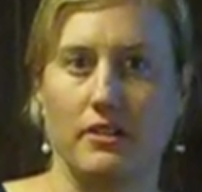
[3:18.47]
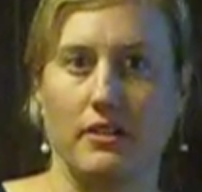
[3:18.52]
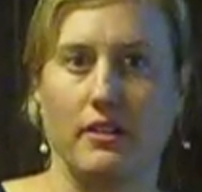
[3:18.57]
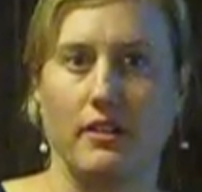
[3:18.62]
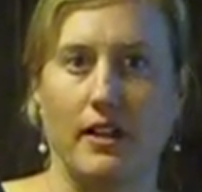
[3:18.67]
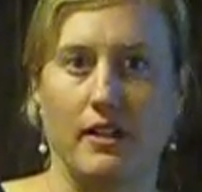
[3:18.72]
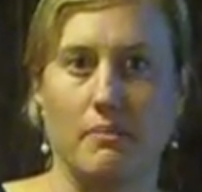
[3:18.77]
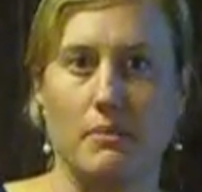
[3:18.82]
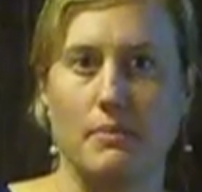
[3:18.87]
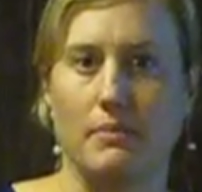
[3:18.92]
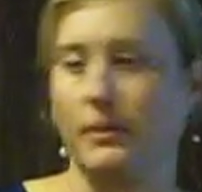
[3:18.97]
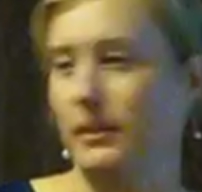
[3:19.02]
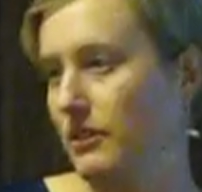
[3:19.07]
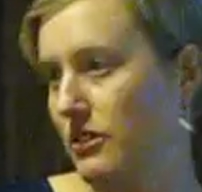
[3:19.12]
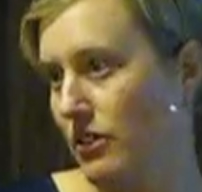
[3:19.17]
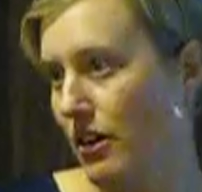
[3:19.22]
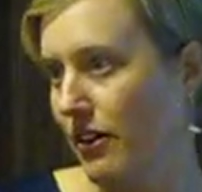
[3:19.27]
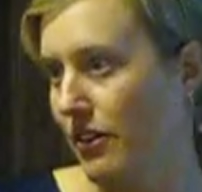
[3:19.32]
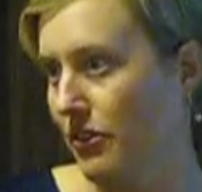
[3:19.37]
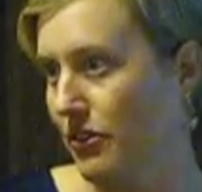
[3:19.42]
and a lot of people
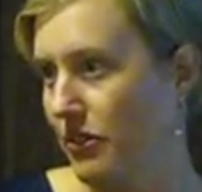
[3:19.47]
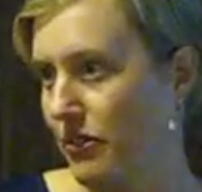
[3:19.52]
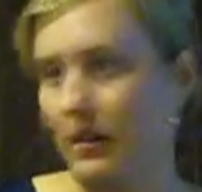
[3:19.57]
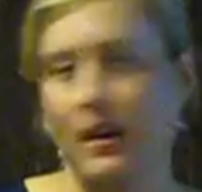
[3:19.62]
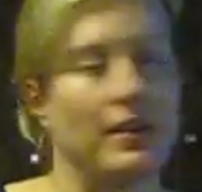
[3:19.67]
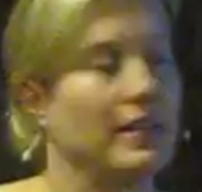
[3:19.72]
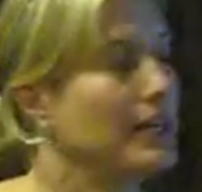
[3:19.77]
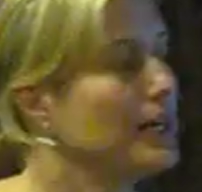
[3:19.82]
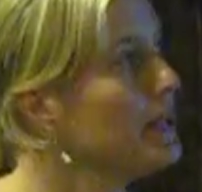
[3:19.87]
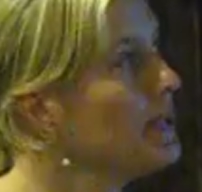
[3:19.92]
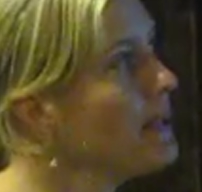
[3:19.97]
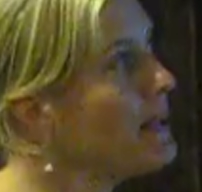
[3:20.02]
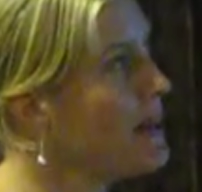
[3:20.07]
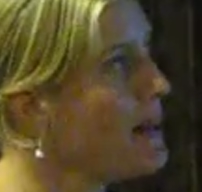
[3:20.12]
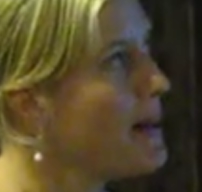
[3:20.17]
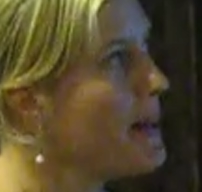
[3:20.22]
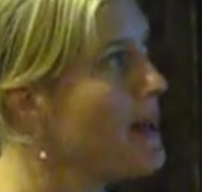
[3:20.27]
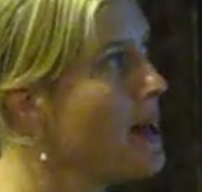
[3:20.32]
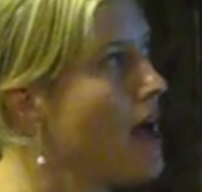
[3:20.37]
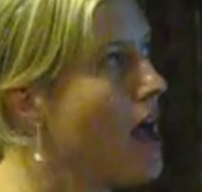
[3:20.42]
install those around here,
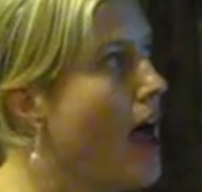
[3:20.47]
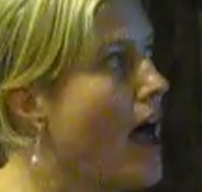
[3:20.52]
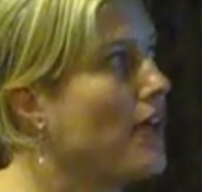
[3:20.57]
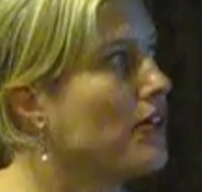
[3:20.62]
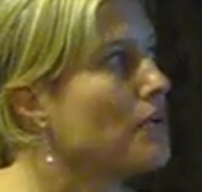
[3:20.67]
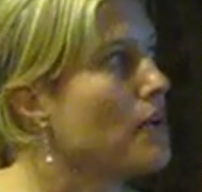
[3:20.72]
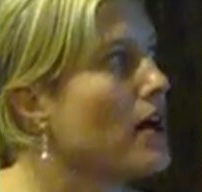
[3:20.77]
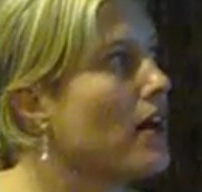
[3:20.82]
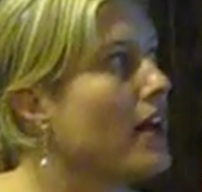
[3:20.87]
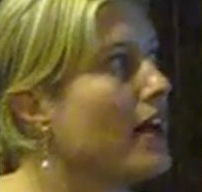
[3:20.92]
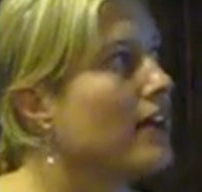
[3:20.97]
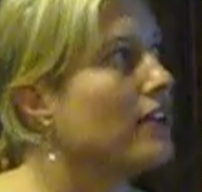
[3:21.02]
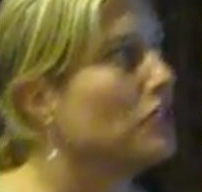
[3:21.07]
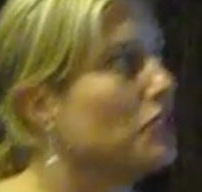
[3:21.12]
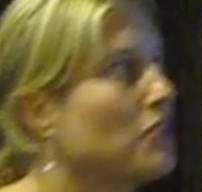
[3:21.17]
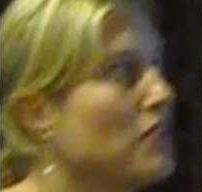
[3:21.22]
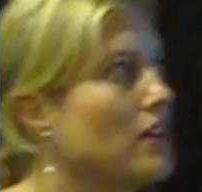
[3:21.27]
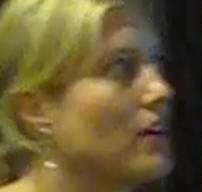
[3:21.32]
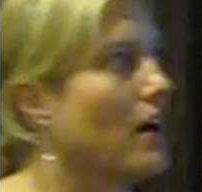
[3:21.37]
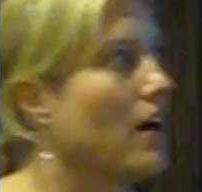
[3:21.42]
as well as
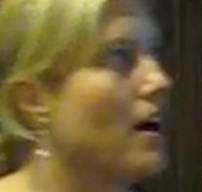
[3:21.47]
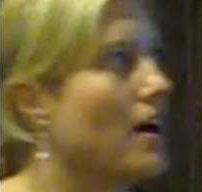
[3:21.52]
doing